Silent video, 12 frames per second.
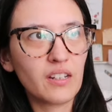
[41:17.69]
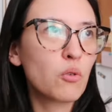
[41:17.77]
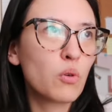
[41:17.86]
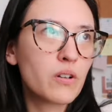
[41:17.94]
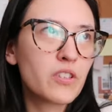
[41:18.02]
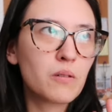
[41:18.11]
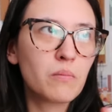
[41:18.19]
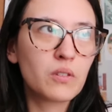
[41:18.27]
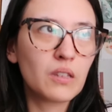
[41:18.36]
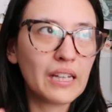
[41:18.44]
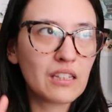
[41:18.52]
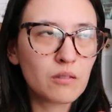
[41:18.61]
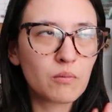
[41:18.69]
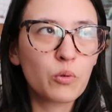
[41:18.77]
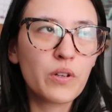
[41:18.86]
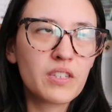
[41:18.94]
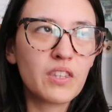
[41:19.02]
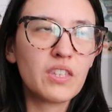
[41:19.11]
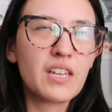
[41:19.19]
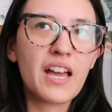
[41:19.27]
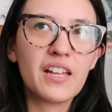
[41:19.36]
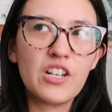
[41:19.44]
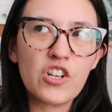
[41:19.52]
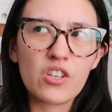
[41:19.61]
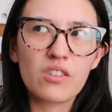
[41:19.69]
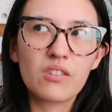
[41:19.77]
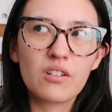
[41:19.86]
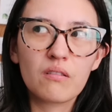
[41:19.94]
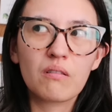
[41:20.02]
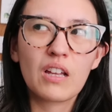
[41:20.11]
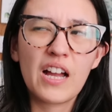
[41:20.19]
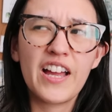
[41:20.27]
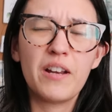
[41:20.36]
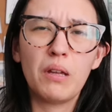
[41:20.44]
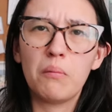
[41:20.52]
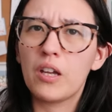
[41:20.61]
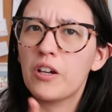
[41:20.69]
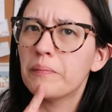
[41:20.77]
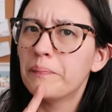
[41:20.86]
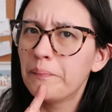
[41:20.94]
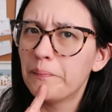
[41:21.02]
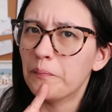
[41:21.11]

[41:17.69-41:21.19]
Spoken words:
There were some twists at the end just kind of made me go,